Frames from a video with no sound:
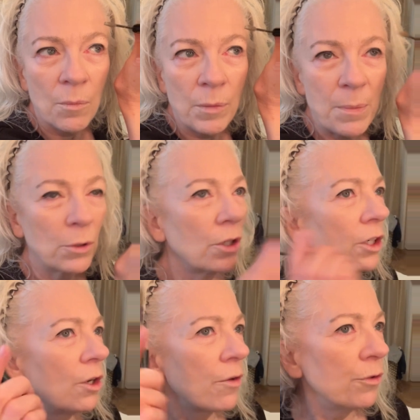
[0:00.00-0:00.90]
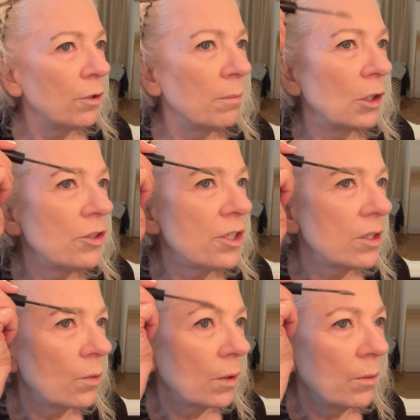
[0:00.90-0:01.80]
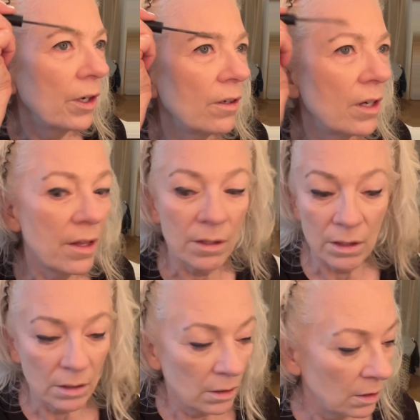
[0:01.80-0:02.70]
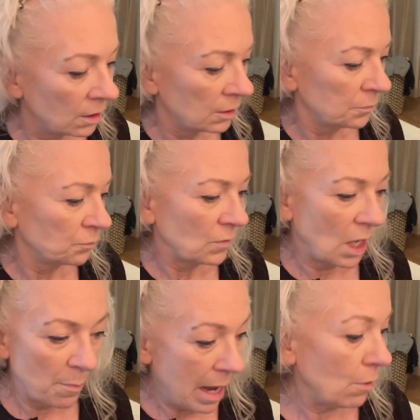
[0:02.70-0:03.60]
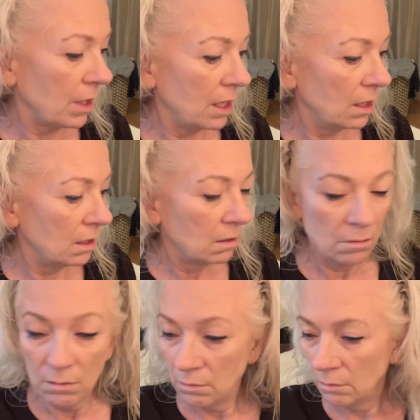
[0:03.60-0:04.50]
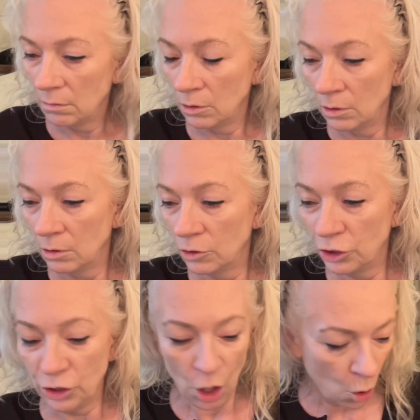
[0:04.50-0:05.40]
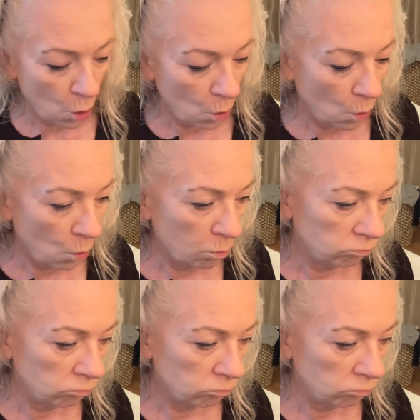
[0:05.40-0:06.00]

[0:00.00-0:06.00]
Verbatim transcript: people are going to go through emotions one way or another about it. So